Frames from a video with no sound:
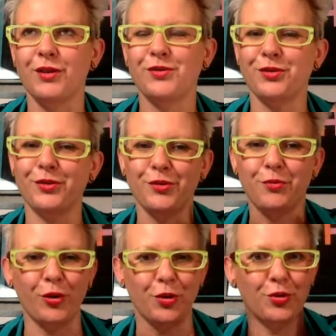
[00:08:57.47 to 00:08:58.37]
do
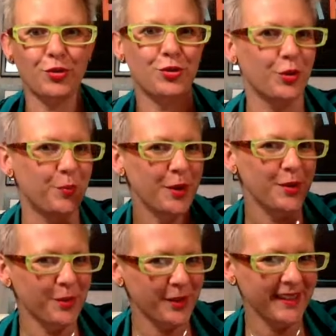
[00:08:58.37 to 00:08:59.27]
what you should be
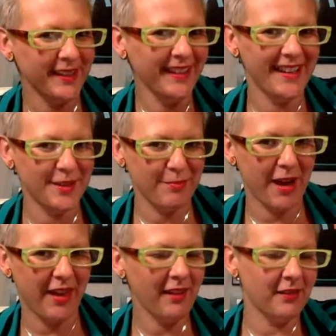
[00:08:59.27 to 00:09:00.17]
doing as a
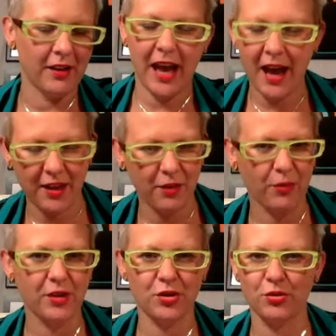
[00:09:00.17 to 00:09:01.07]
mother. I hate the
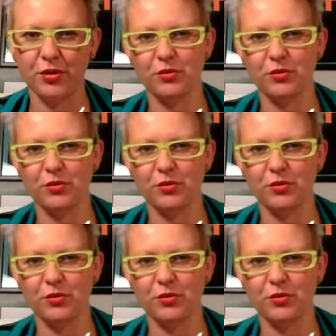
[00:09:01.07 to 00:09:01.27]
word should, it